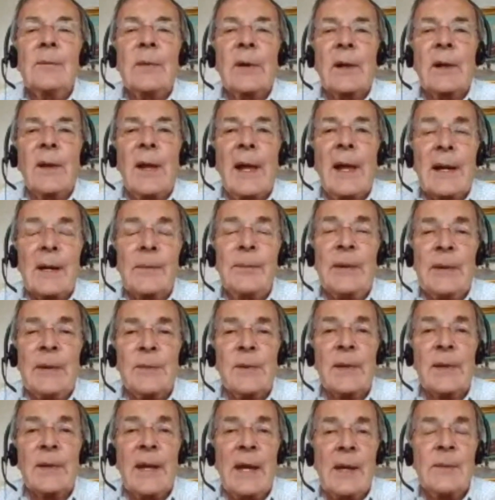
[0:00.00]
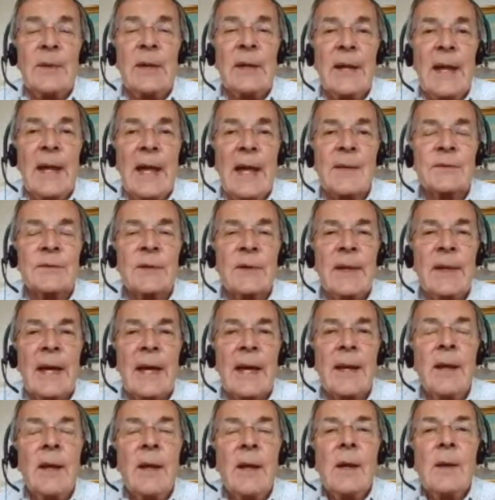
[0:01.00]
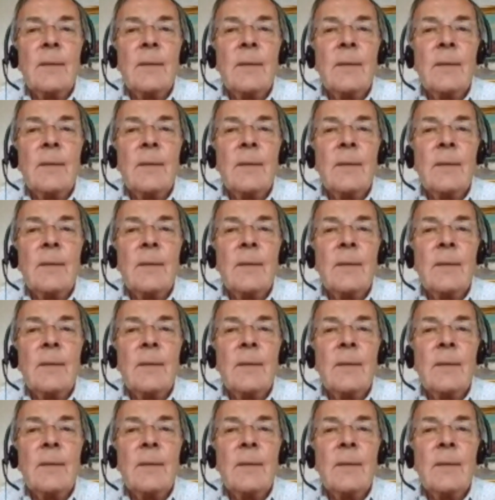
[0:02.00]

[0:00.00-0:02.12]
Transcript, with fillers: but a lot of people came in after that.